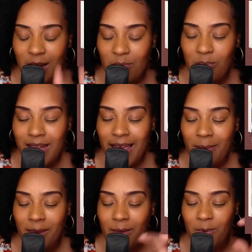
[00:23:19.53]
black
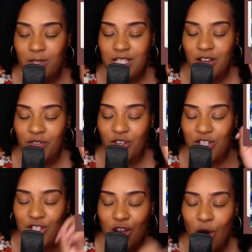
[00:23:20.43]
people suffered
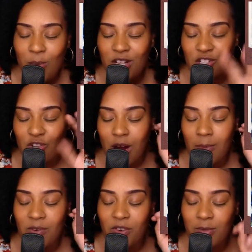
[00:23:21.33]
so much
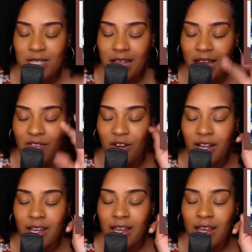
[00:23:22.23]
trauma from
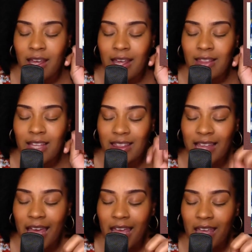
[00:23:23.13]
slavery that
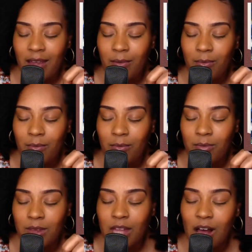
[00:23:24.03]
they
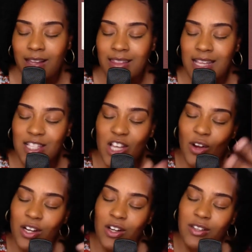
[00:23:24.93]
thought that
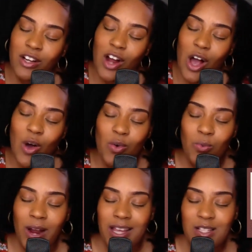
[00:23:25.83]
turning on their own
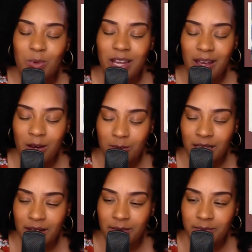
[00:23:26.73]
race would help
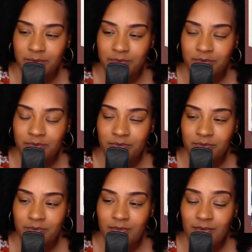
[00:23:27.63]
them.
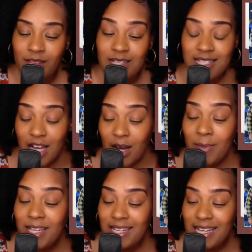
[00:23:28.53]
Some
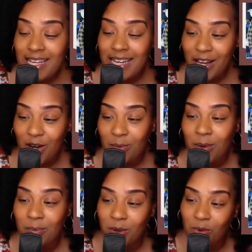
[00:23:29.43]
it did help,
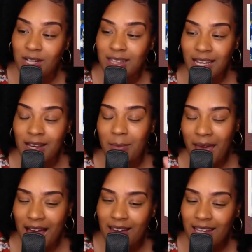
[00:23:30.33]
but one thing
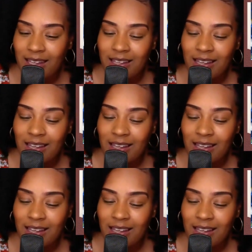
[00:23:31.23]
about it,